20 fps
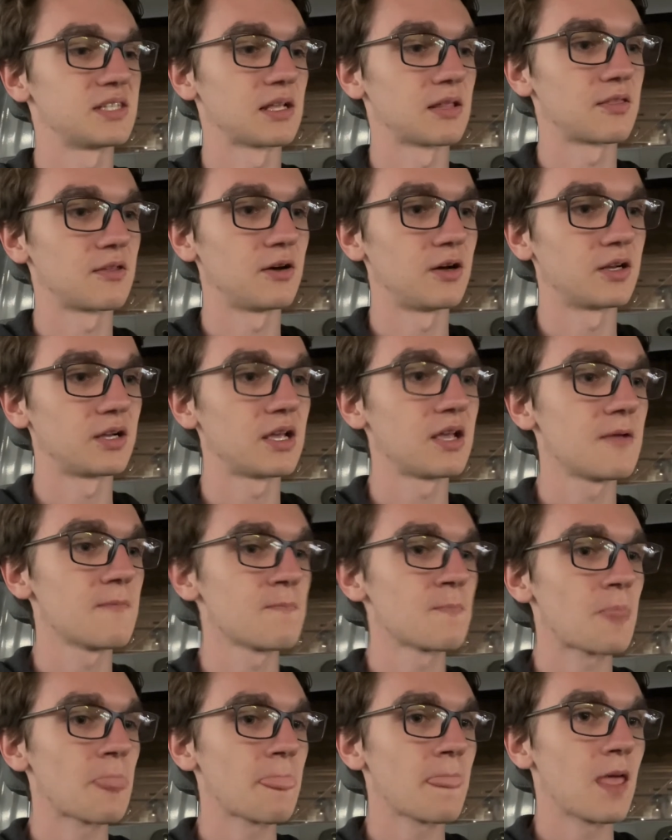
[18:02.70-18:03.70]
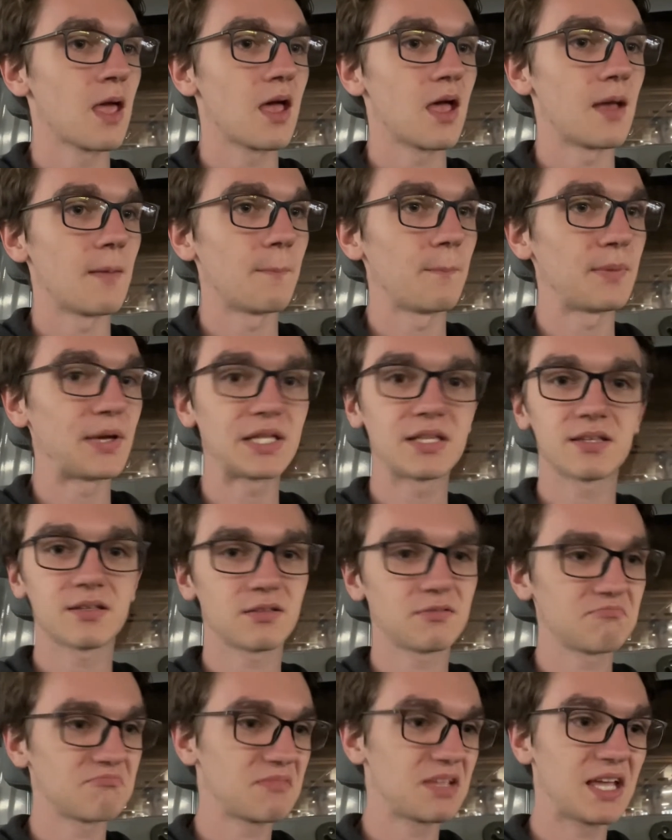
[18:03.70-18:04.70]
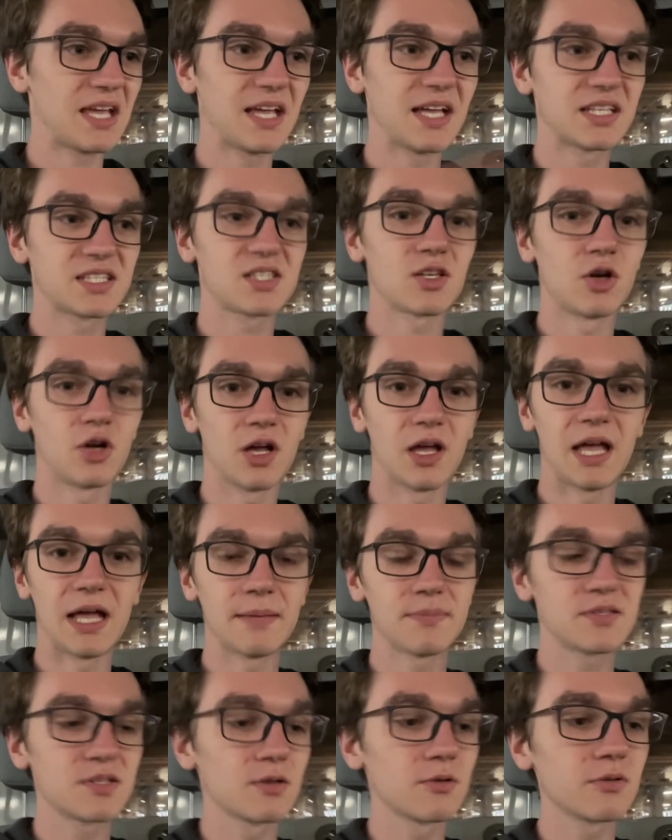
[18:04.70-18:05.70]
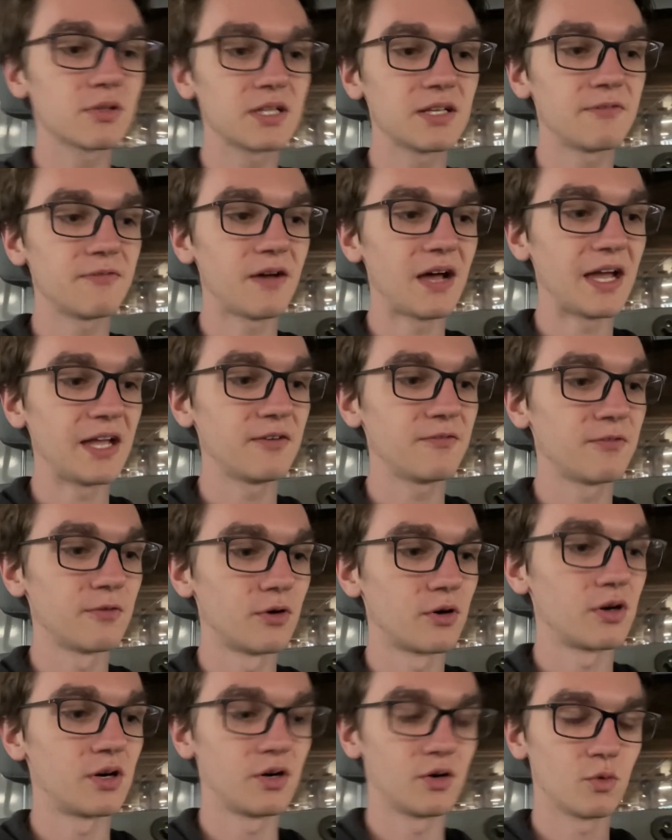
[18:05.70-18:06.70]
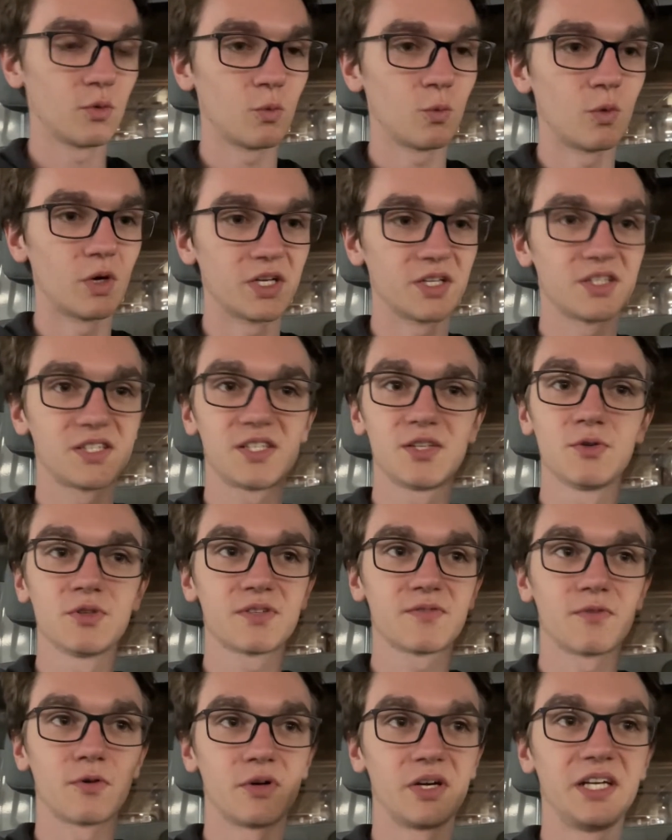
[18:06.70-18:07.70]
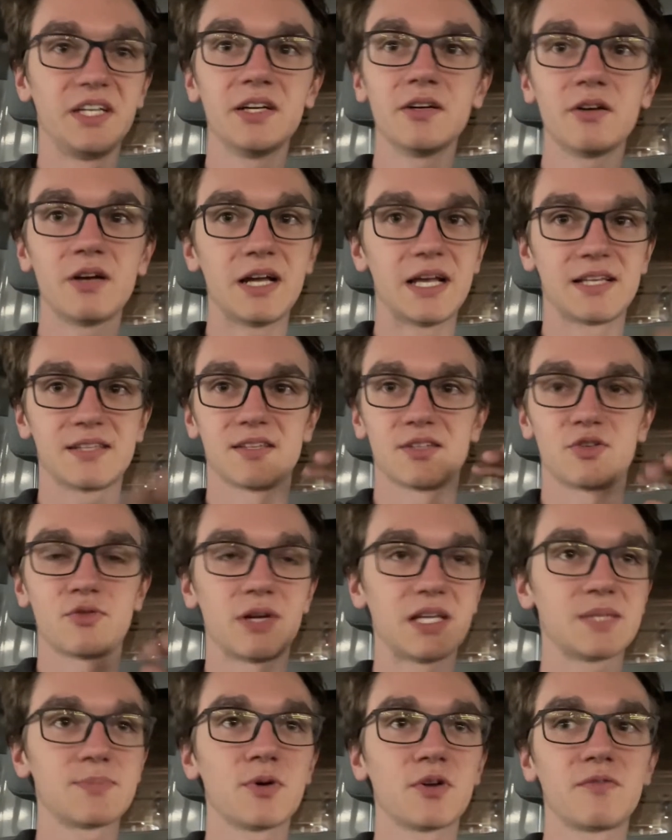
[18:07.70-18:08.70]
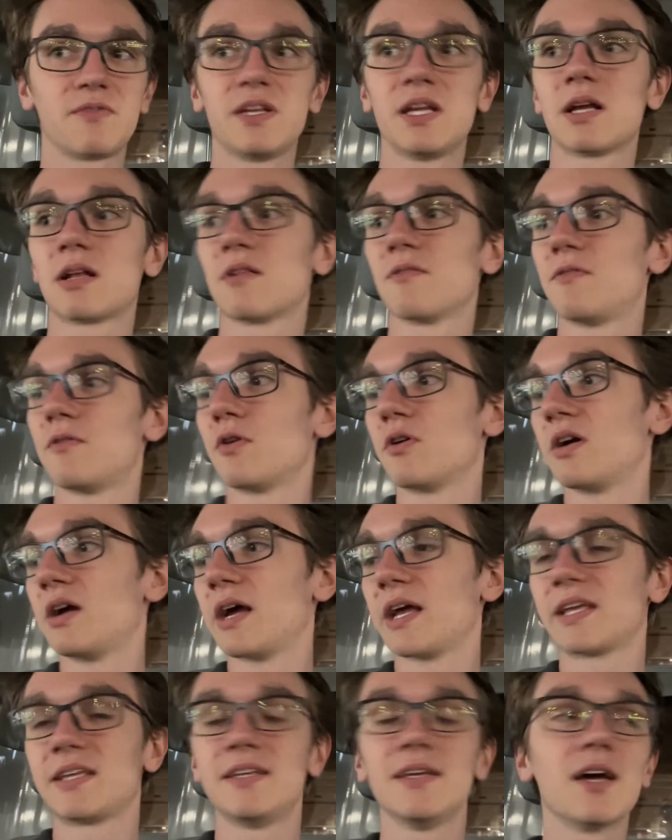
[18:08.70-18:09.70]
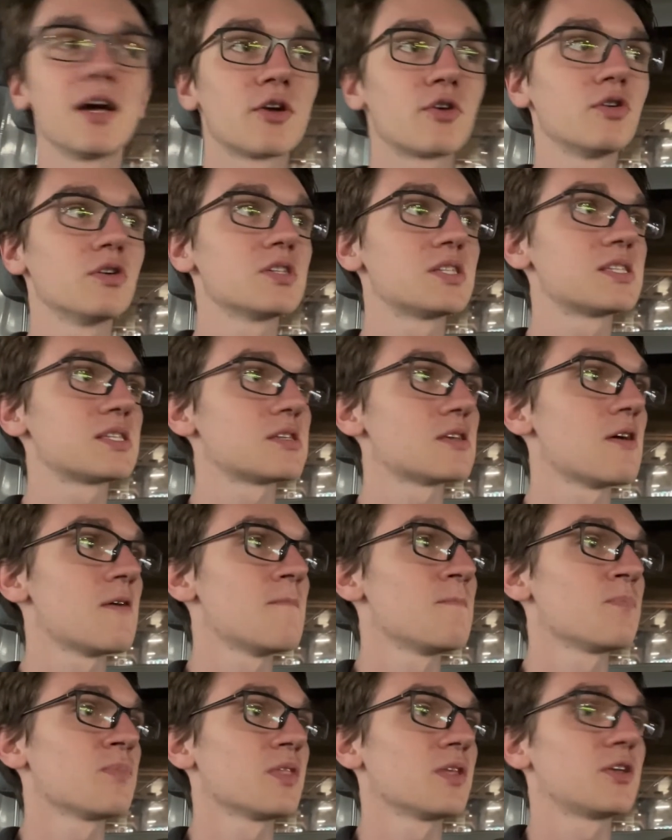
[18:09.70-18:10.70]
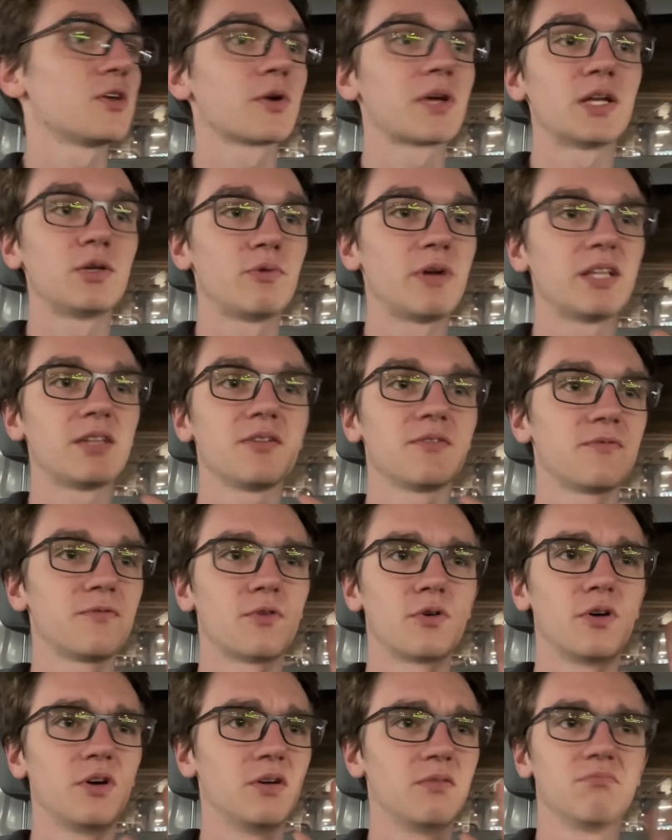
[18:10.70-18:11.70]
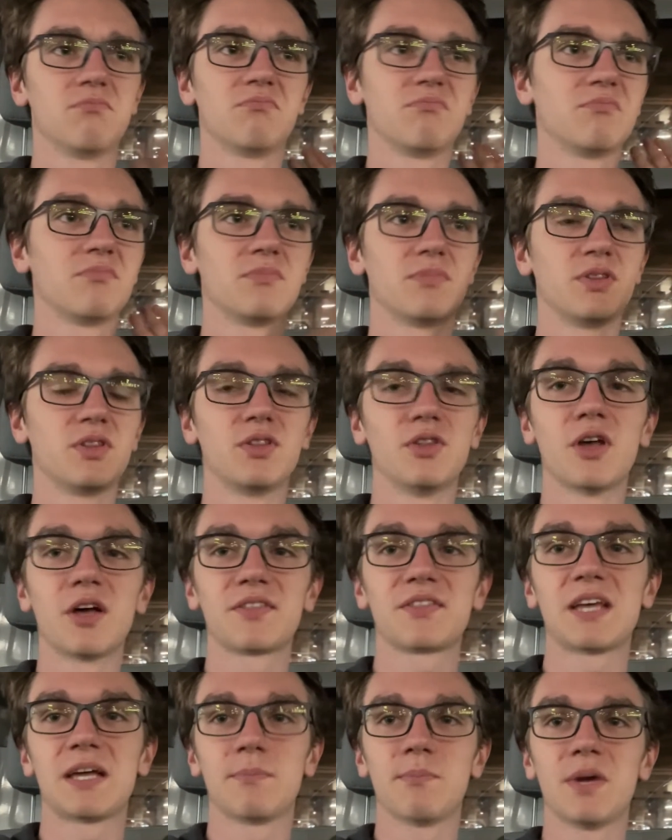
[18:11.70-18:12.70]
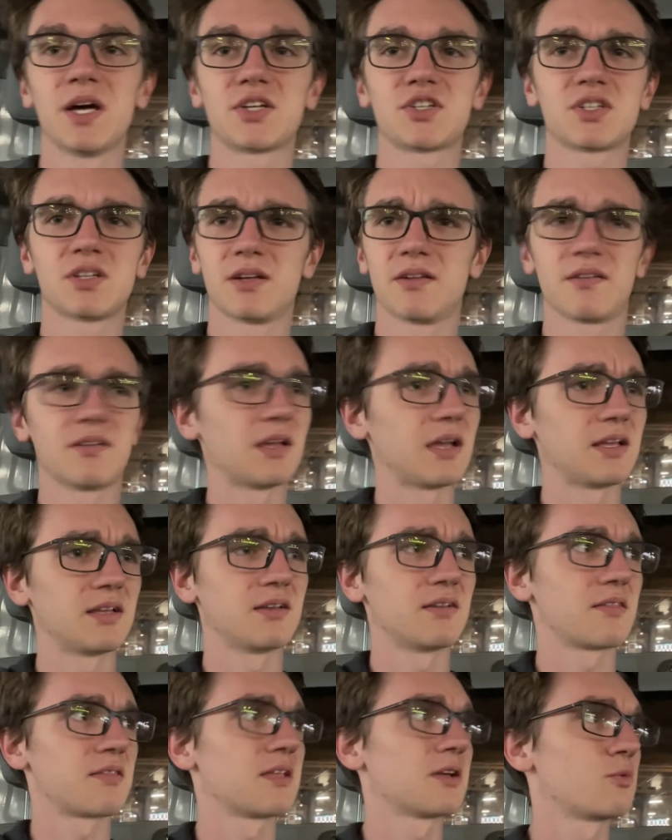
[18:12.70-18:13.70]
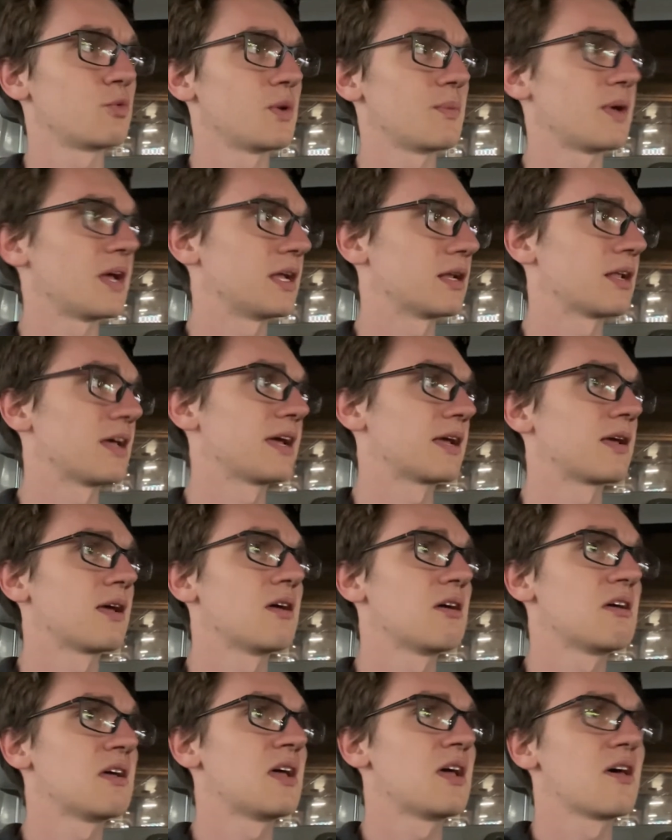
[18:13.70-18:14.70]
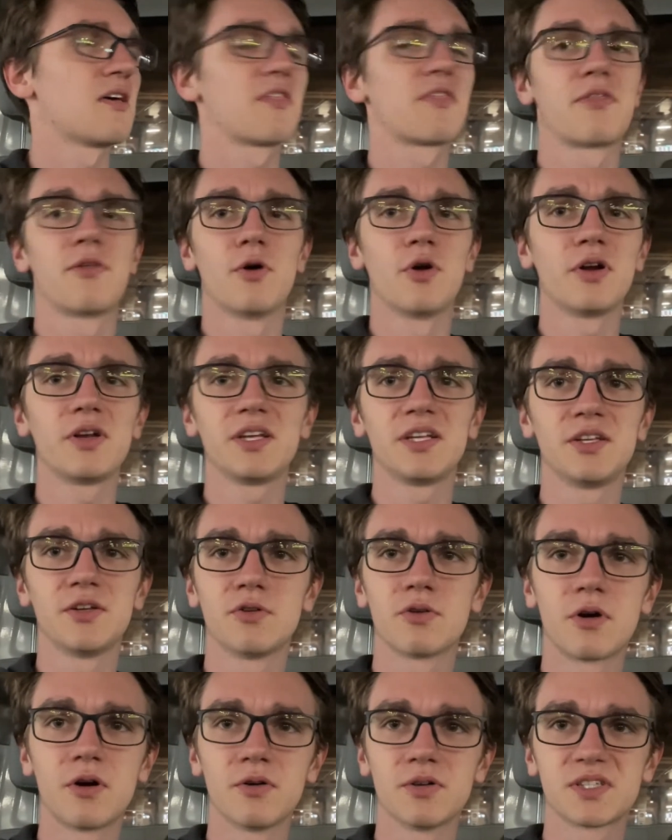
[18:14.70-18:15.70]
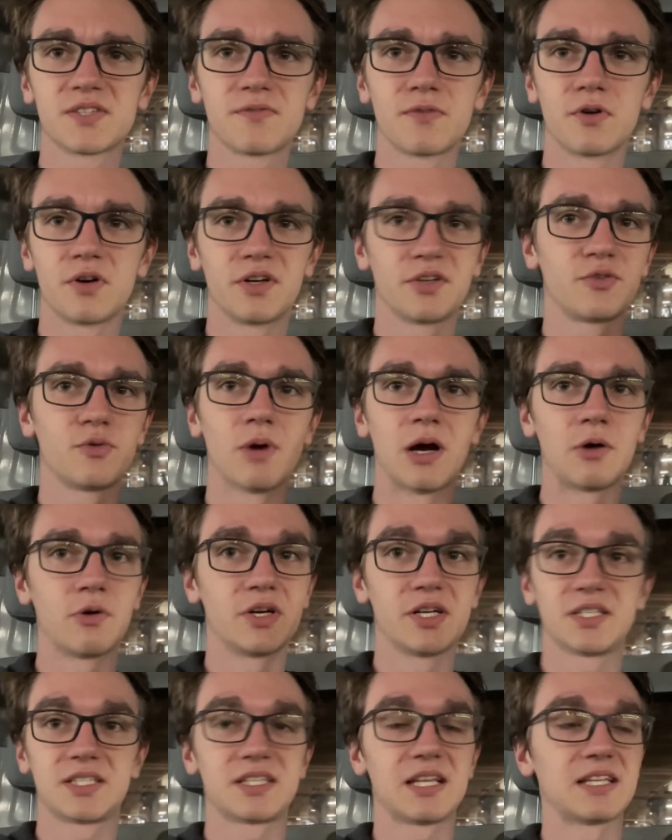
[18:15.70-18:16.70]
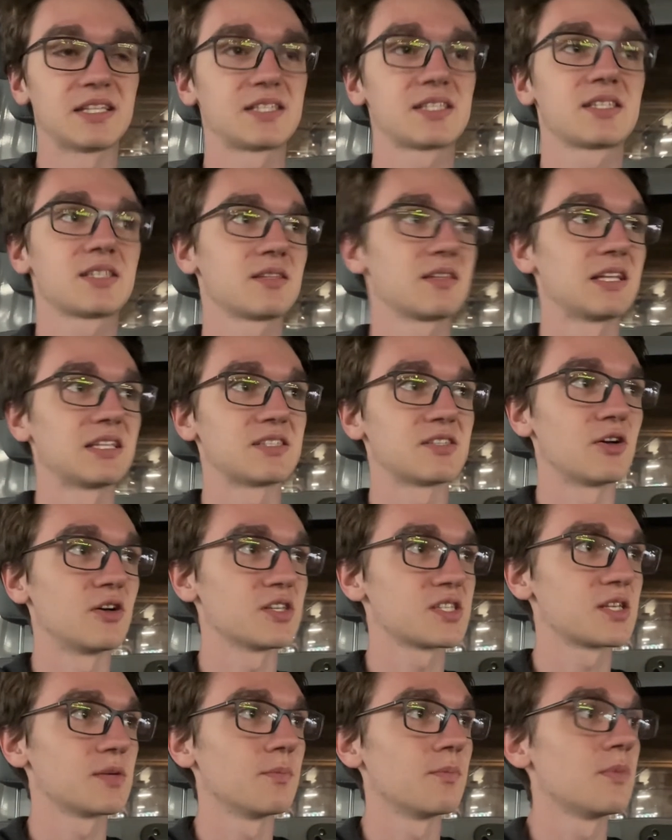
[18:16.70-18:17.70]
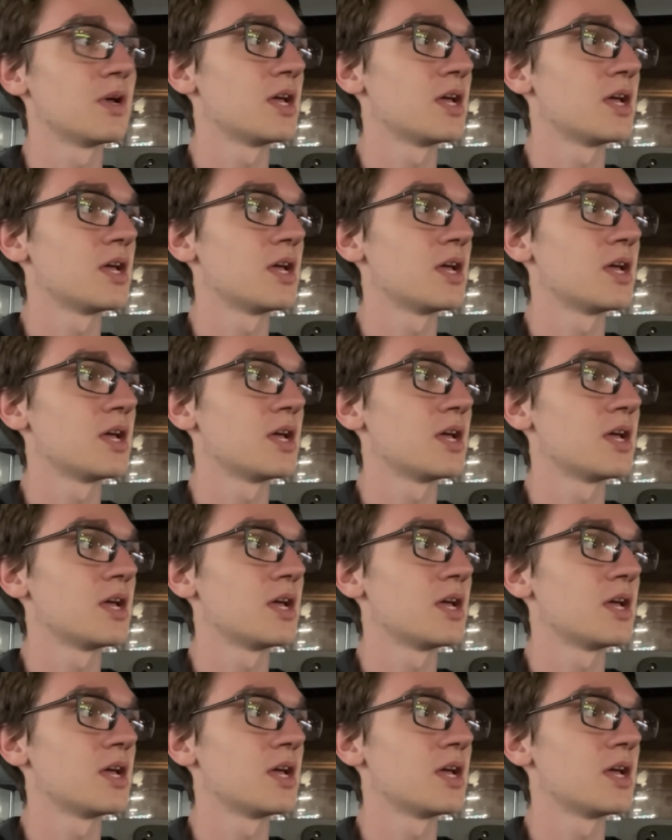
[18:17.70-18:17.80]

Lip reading: thought. But it's absolutely fine for what it's used for here as a transport vehicle for IKEA goods. You can rent it for not that much. I think we paid like 30 euros for 2 hours. That's awesome.